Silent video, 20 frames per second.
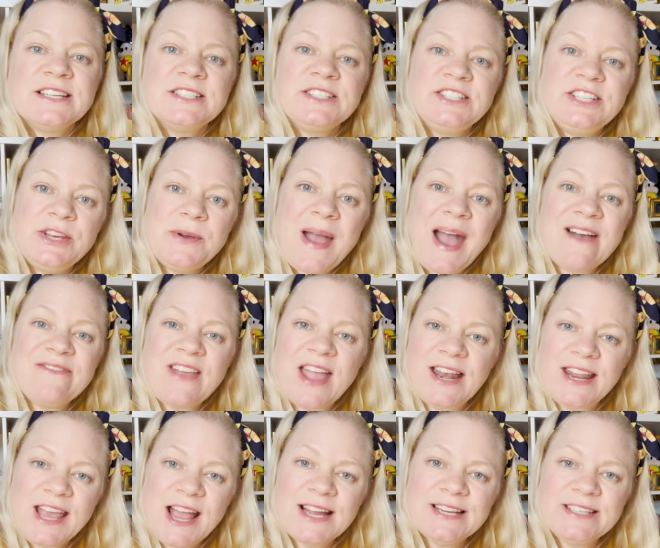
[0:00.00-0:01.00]
Do you have
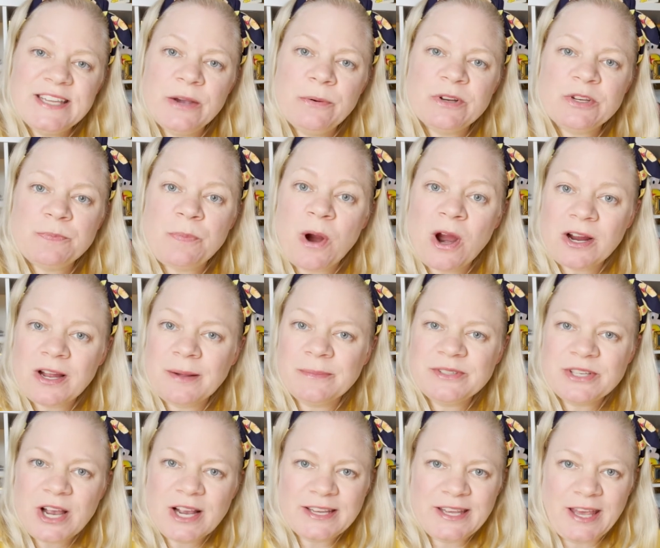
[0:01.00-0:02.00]
any idea which park I'm
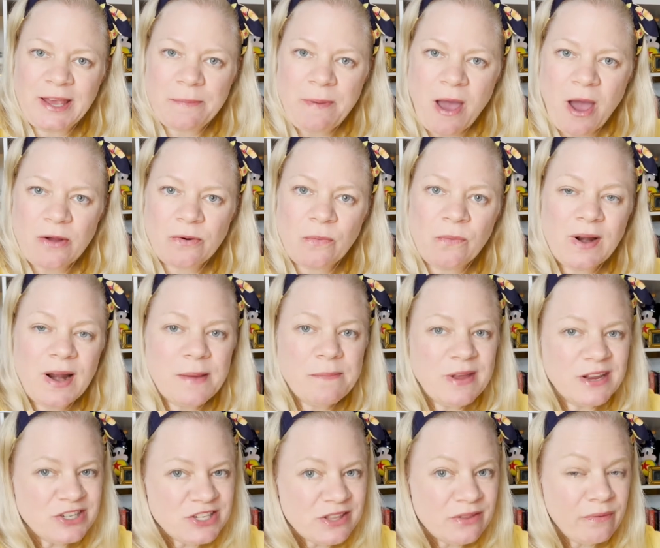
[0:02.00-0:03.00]
talking about when I
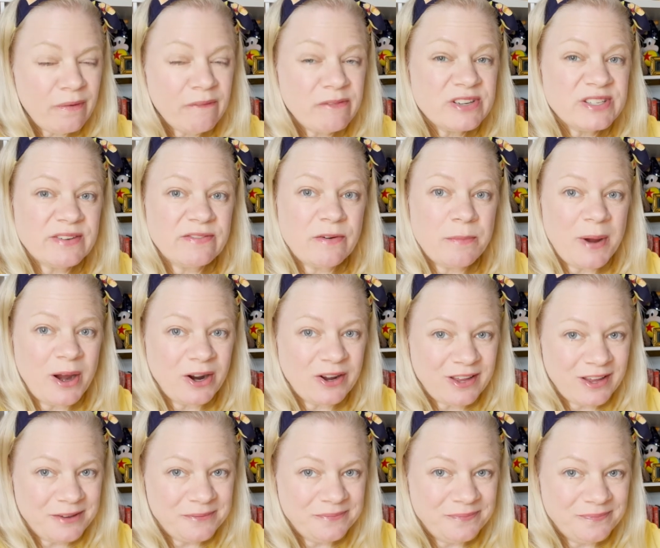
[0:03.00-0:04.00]
mention the rivers of
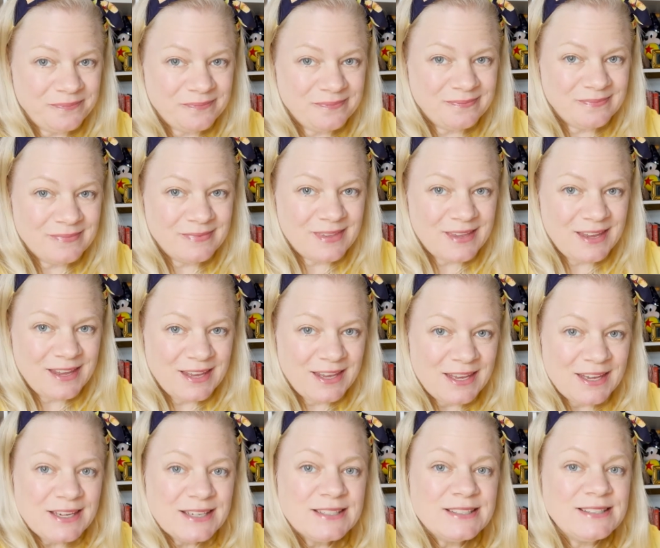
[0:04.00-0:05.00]
America?
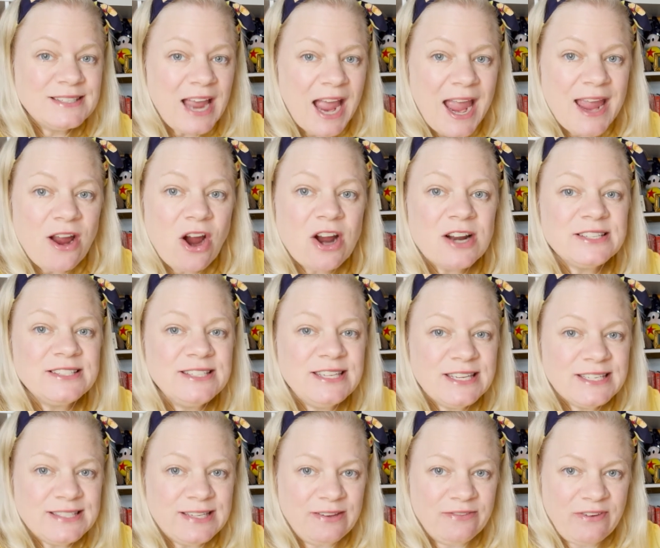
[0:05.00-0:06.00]
Diehard
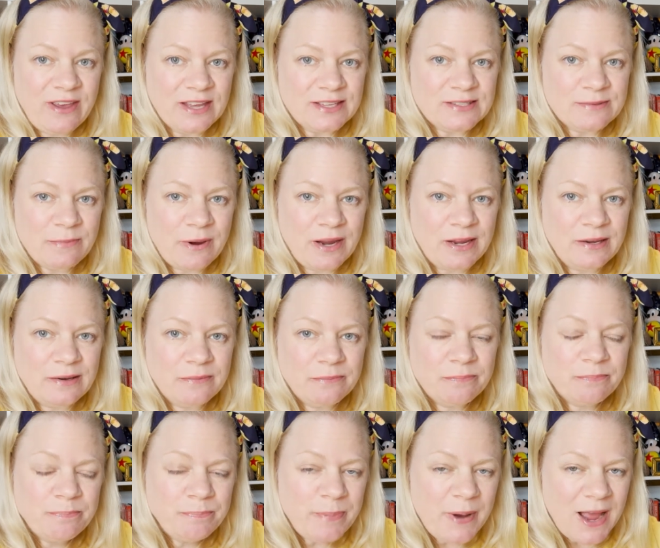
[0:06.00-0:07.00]
Disney fans might,
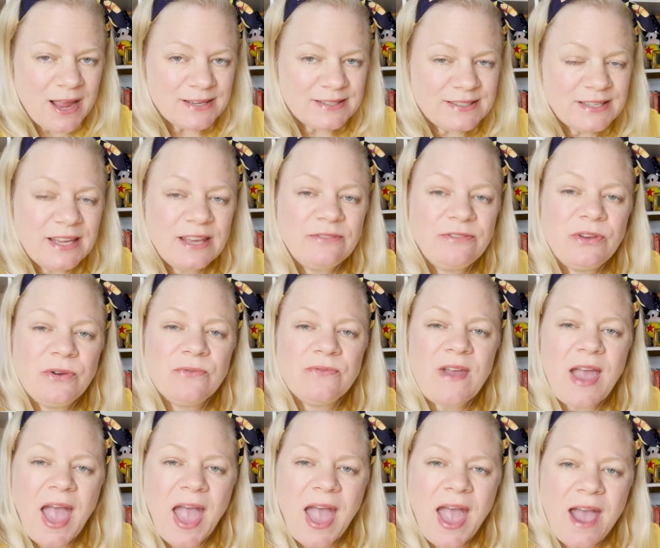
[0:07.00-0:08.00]
but if
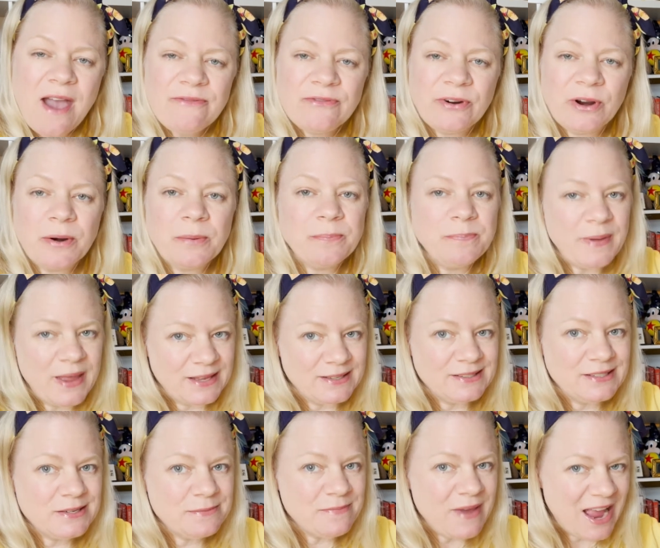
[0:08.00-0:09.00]
you've ever
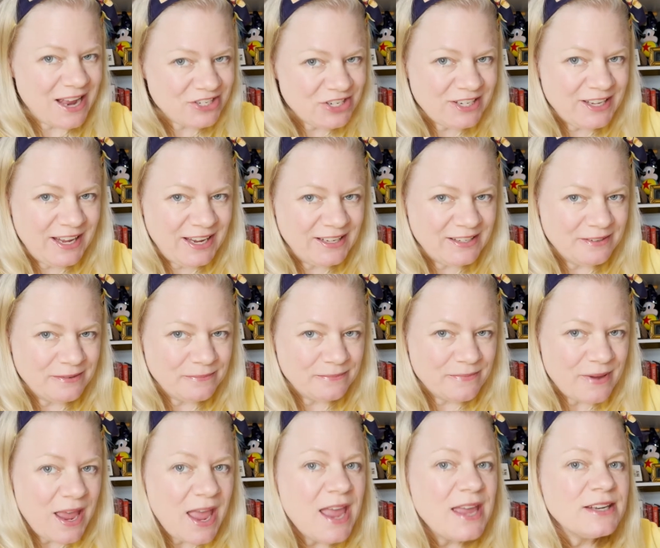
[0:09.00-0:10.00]
been to Magic
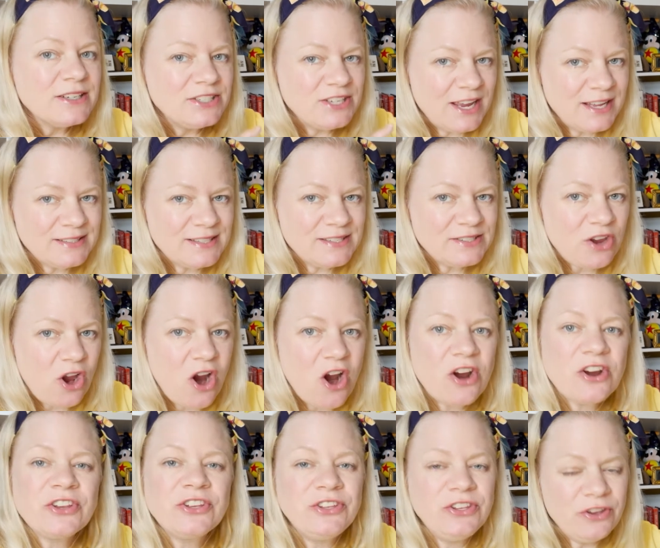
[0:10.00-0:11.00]
Kingdom, chances
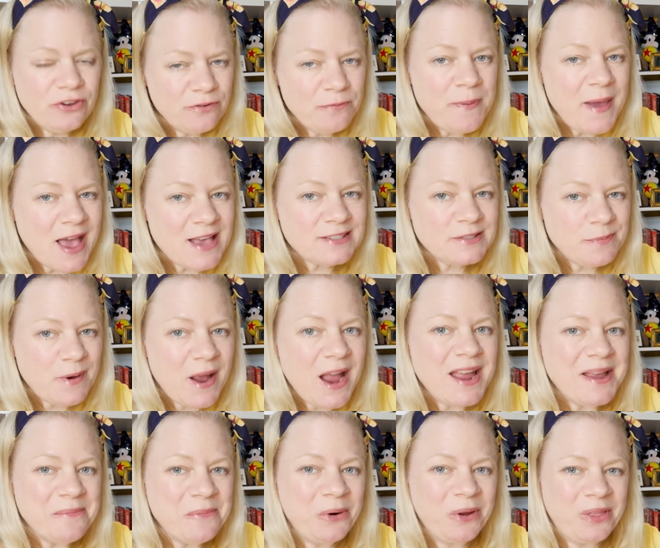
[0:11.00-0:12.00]
are you've passed by
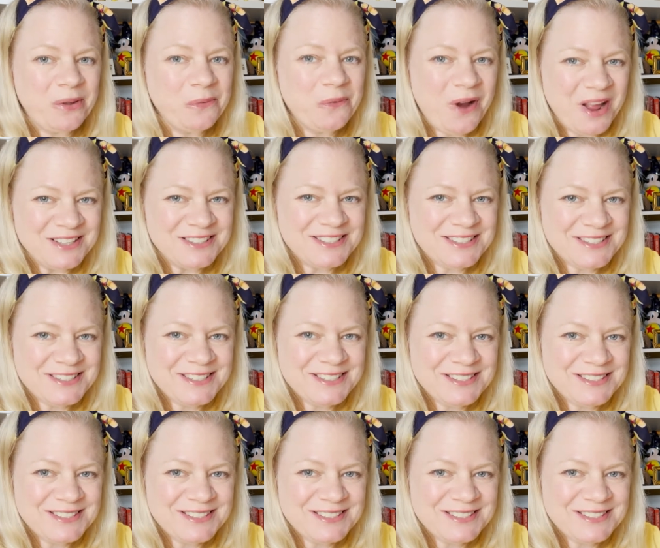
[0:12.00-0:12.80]
it more than once.